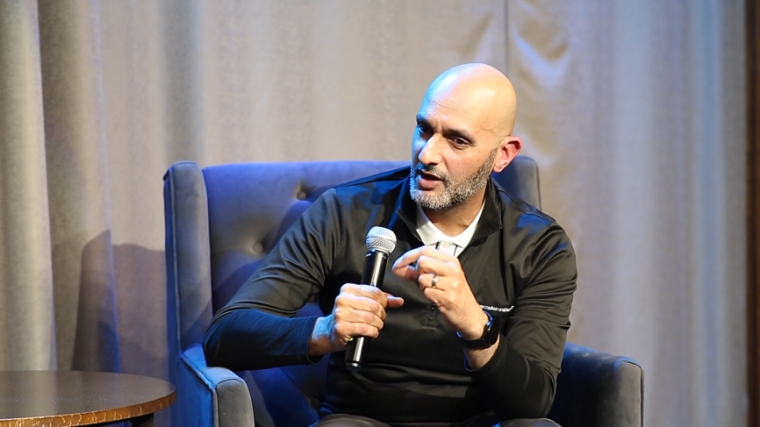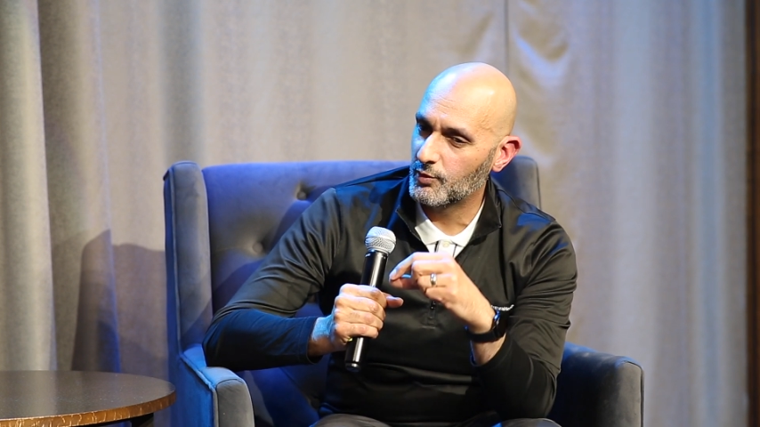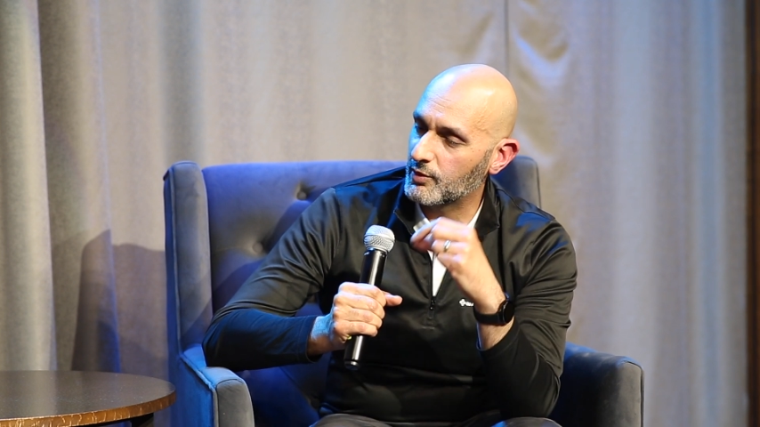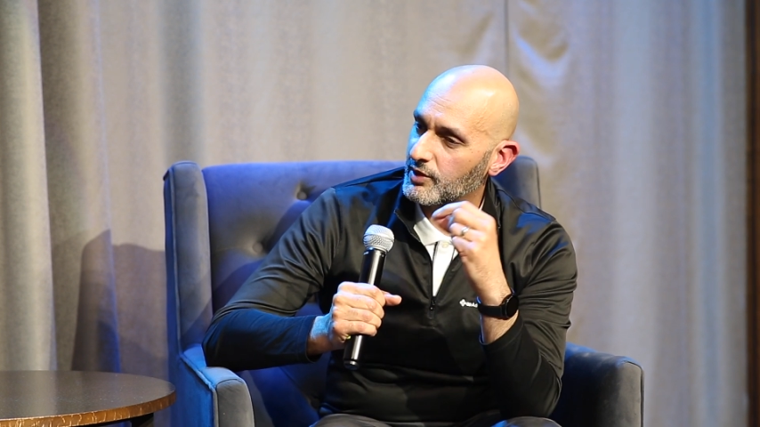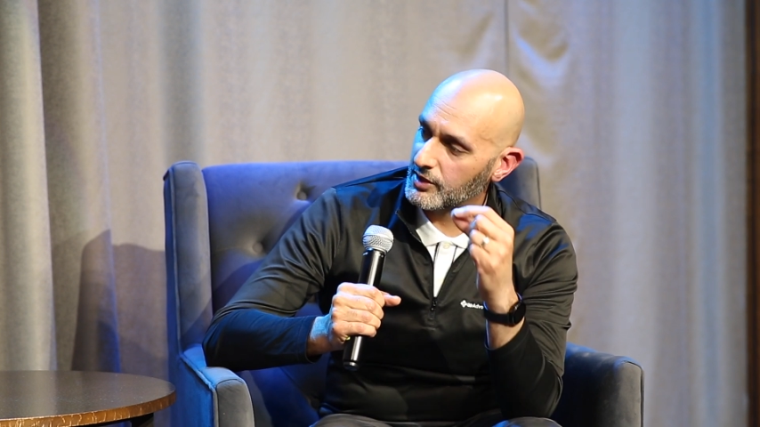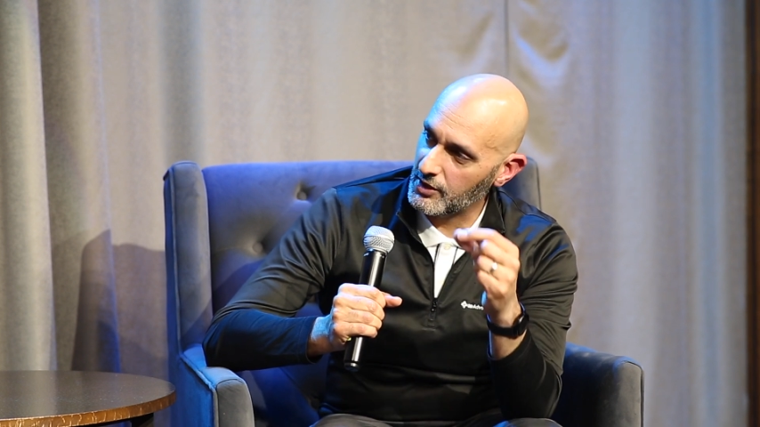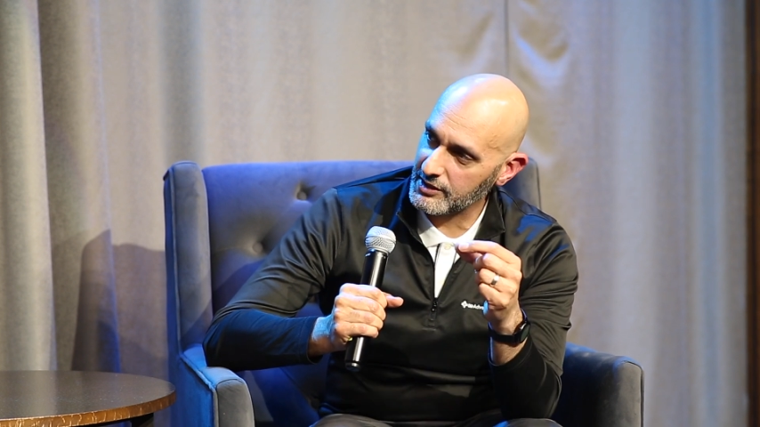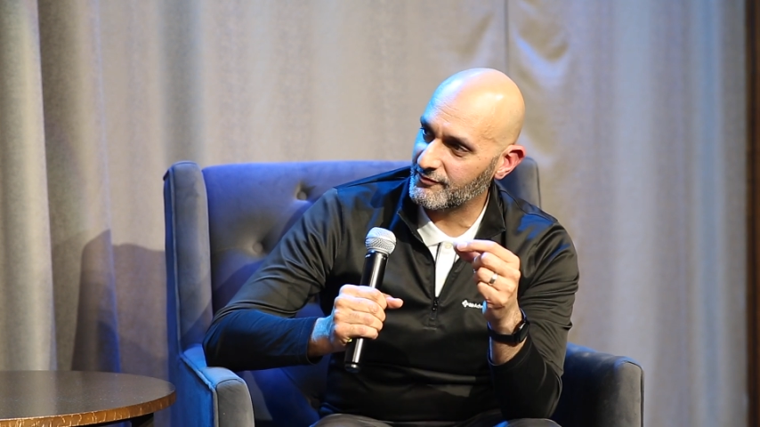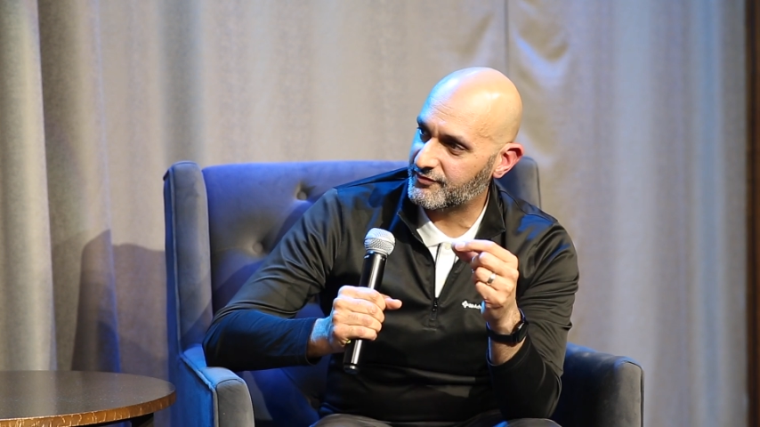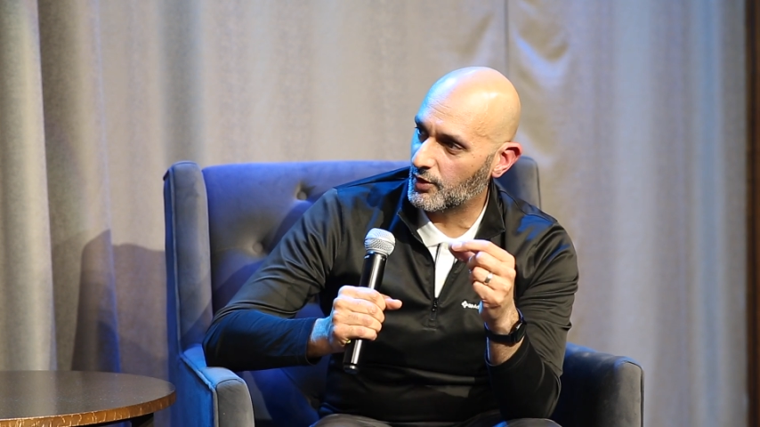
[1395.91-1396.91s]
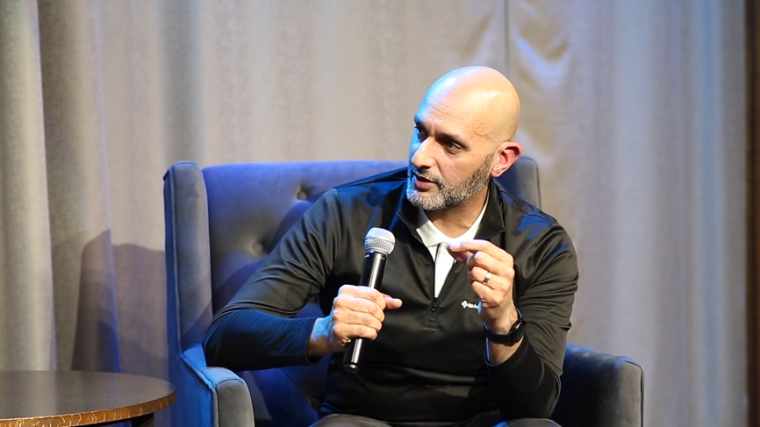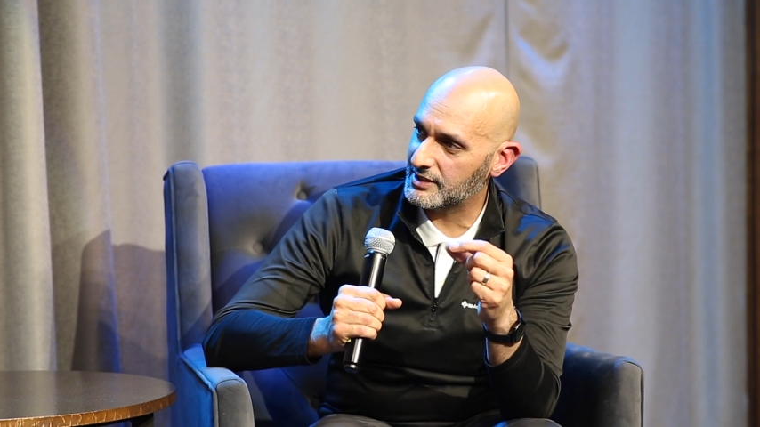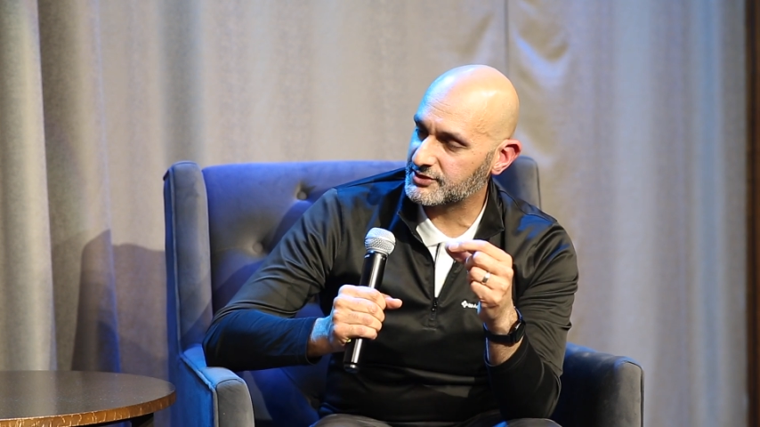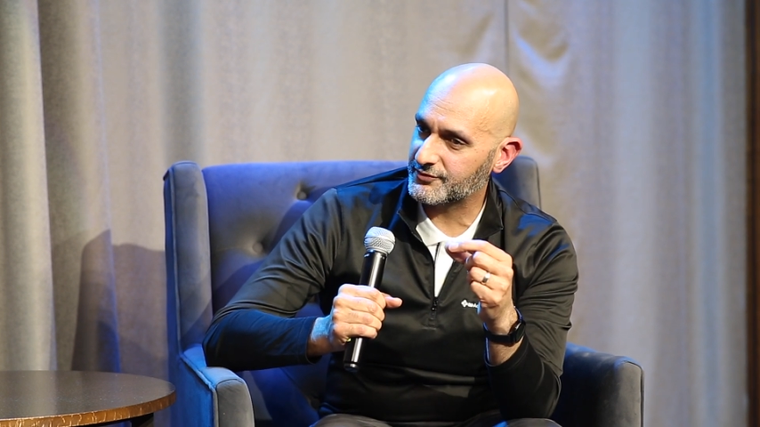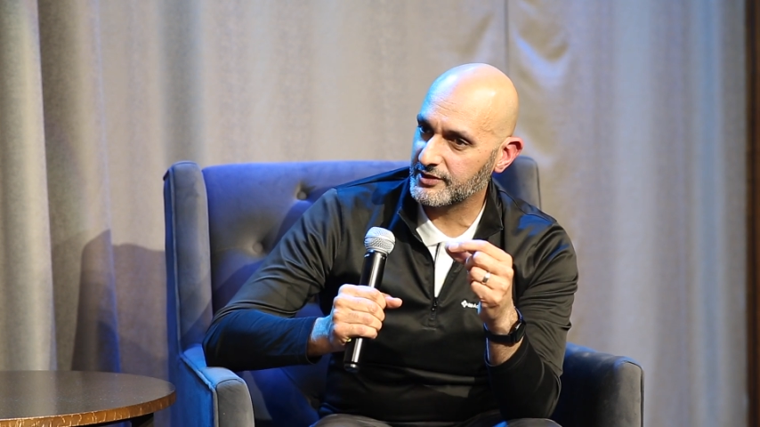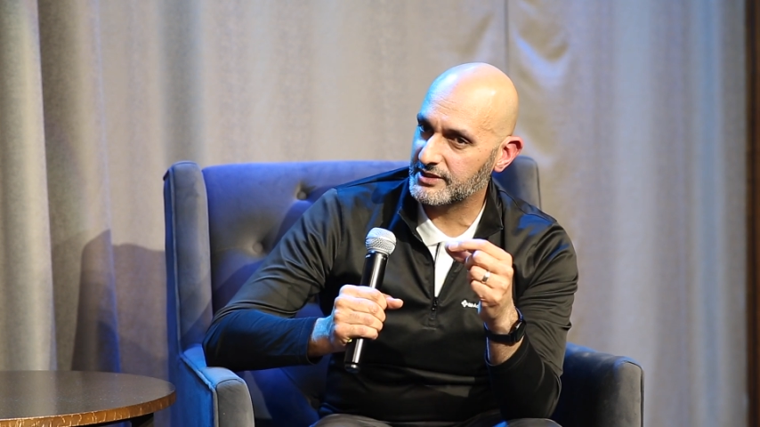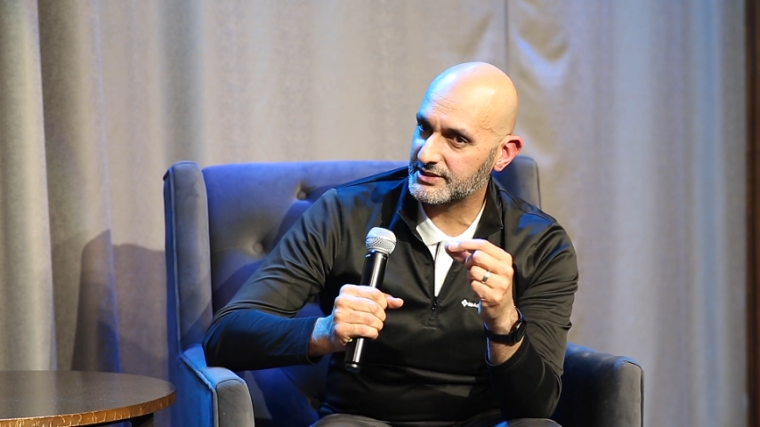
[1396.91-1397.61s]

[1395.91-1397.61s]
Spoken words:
what we're looking for is for you to